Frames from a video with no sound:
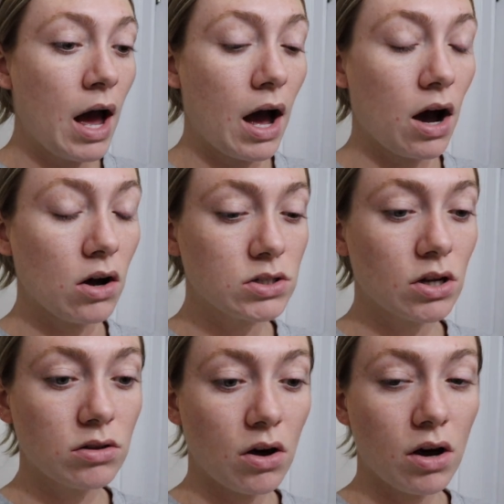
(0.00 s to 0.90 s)
I
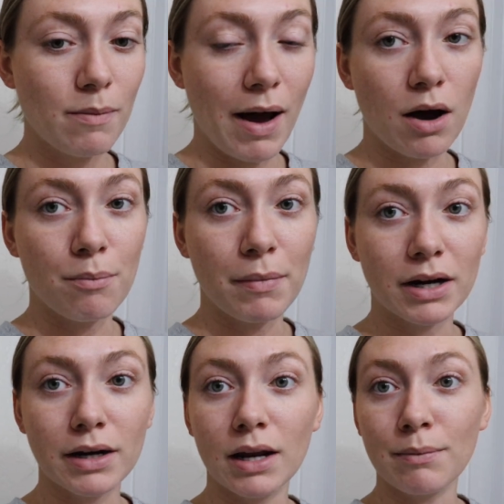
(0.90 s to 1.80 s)
also thought about
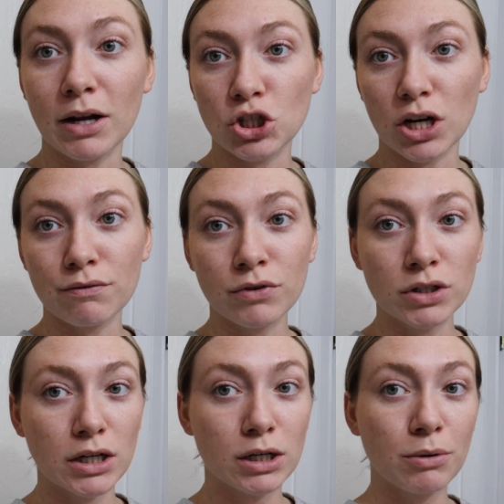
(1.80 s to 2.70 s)
marinating my chicken for
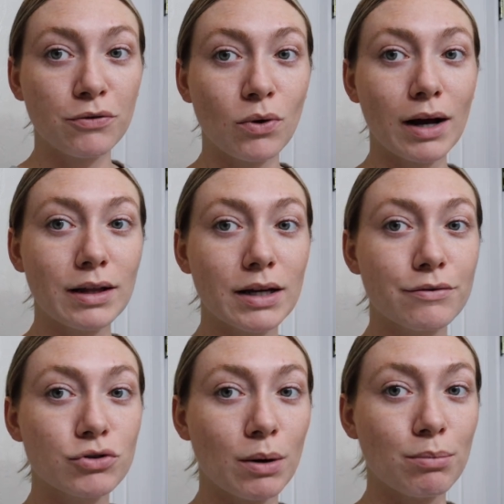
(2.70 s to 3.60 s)
dinner before I
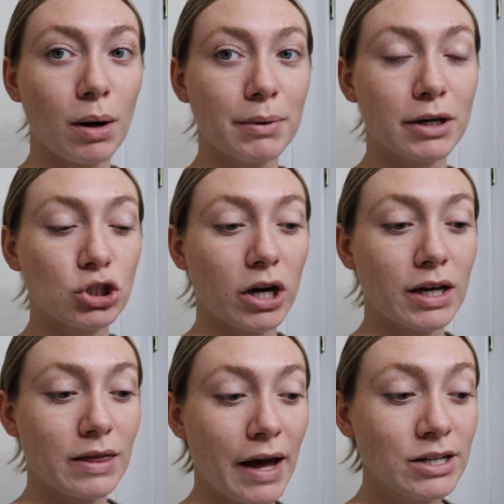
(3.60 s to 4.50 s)
leave, so I'm probably going to try to
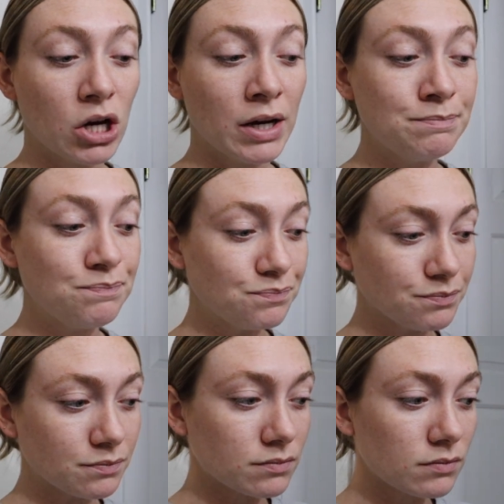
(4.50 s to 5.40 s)
get that done.
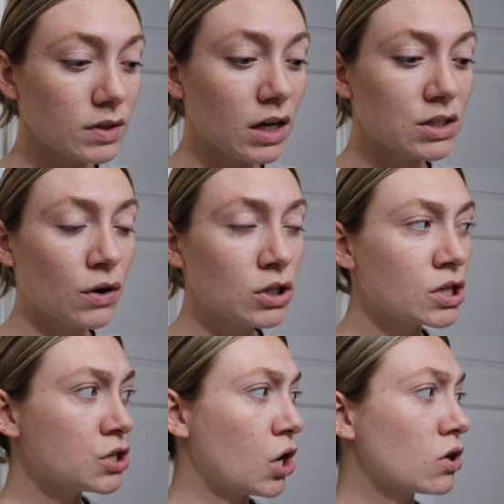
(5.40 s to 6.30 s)
As far as
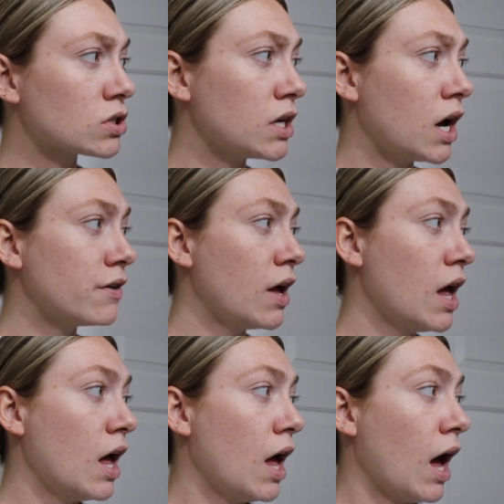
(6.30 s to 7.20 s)
the dog stuff,
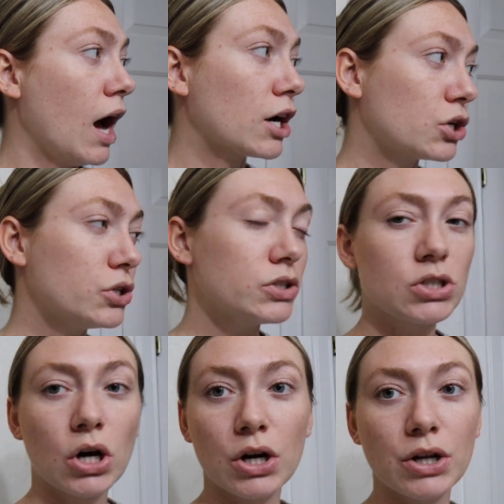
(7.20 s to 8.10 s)
I could
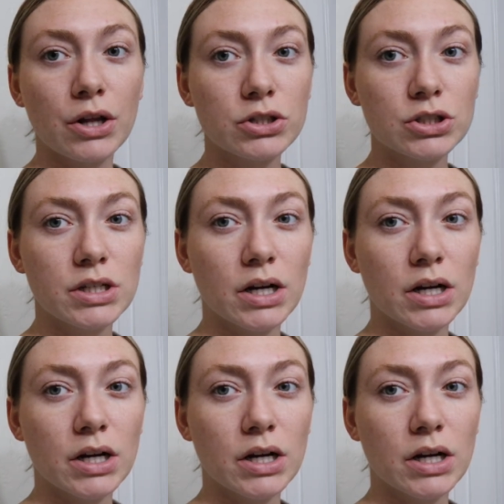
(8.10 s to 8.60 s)
start another